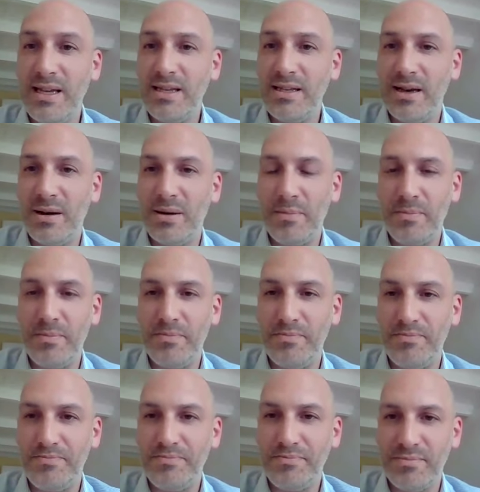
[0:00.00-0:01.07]

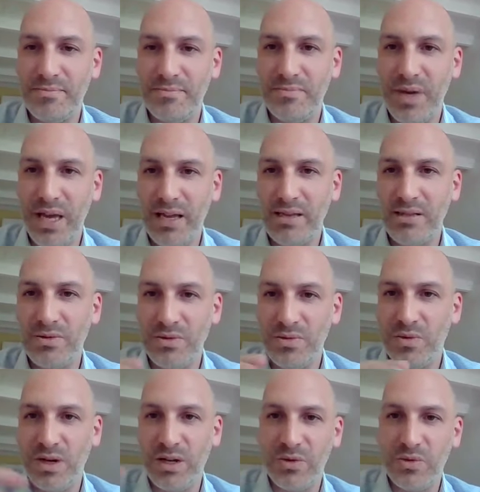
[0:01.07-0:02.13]
database
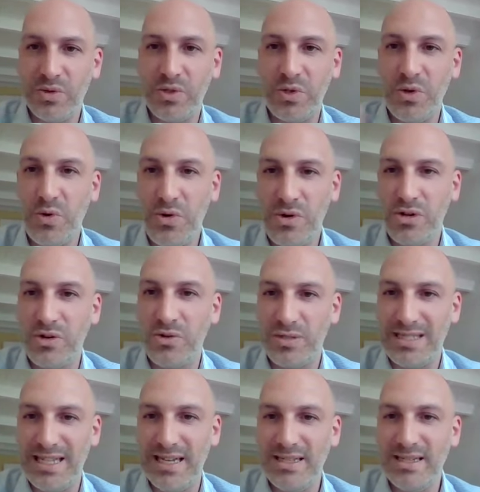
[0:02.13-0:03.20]
where you store your
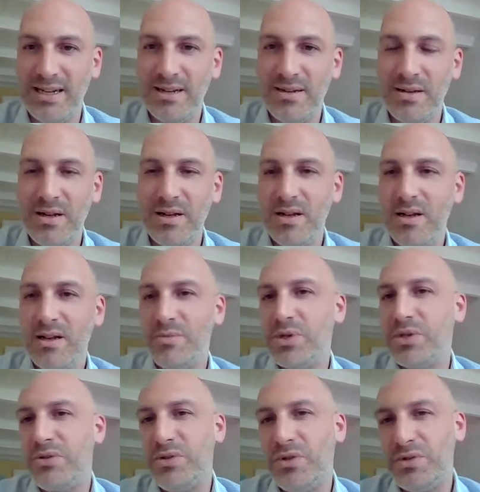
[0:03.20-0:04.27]
data,
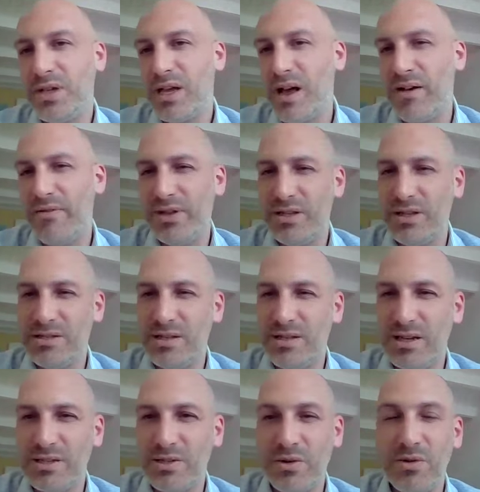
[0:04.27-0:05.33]
but don't have it as
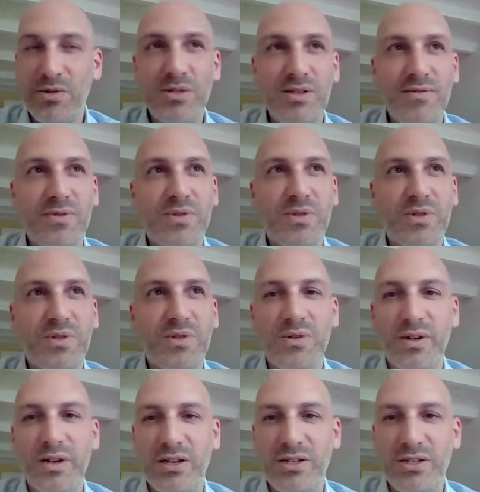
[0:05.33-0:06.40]
an exclusive
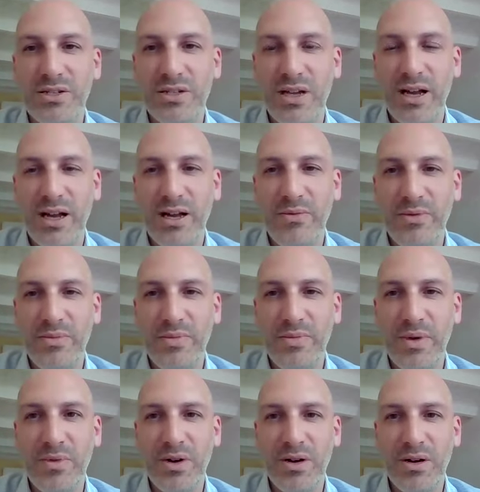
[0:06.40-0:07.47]
storage. I
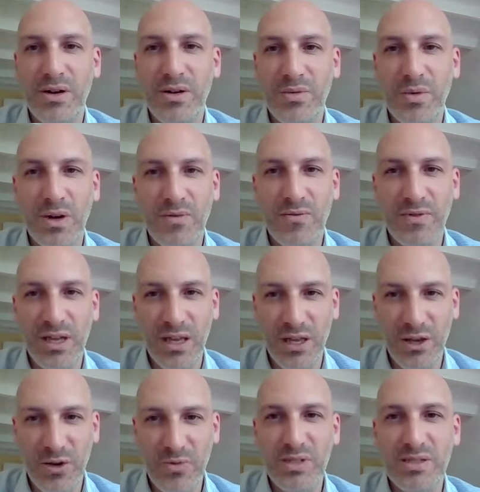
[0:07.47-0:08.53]
remember one of the
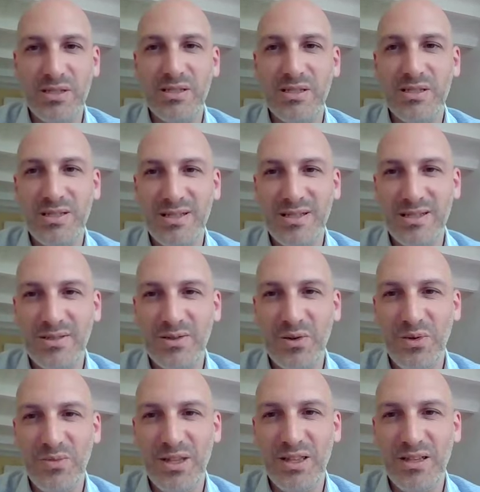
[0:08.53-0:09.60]
UBC cities
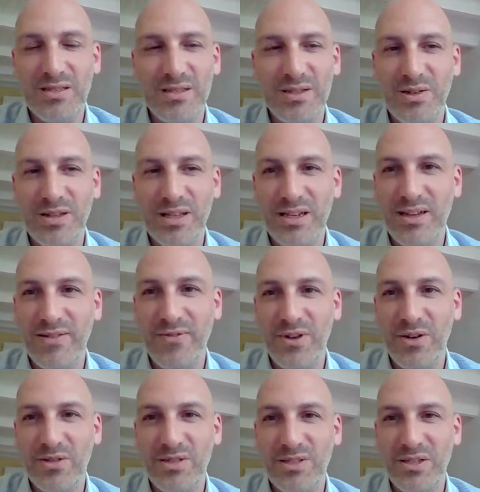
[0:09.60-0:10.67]
told me this year that they've
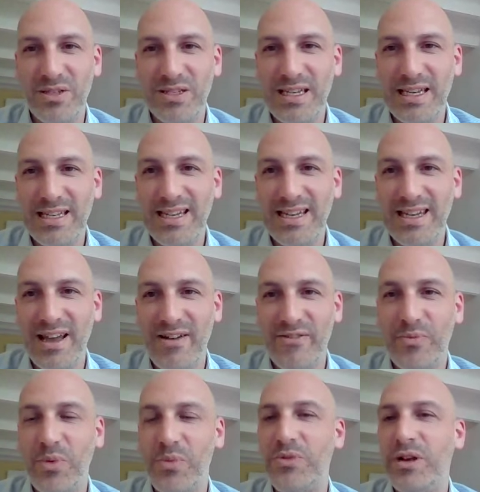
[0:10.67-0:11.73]
lost the data they
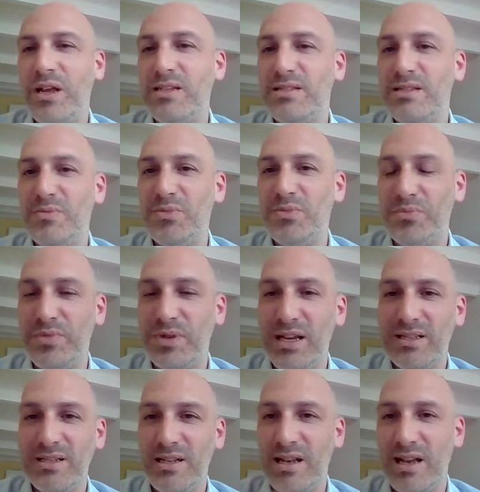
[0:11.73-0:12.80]
have
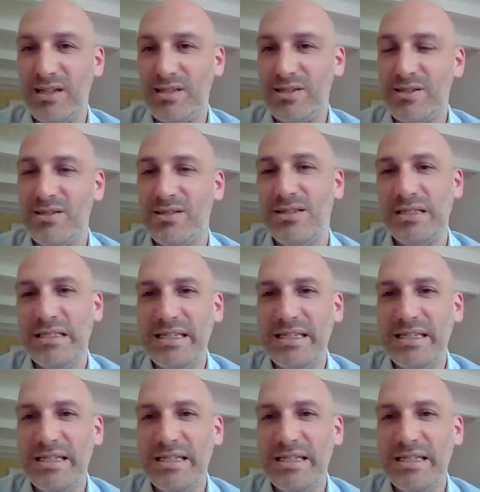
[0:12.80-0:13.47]
populated last year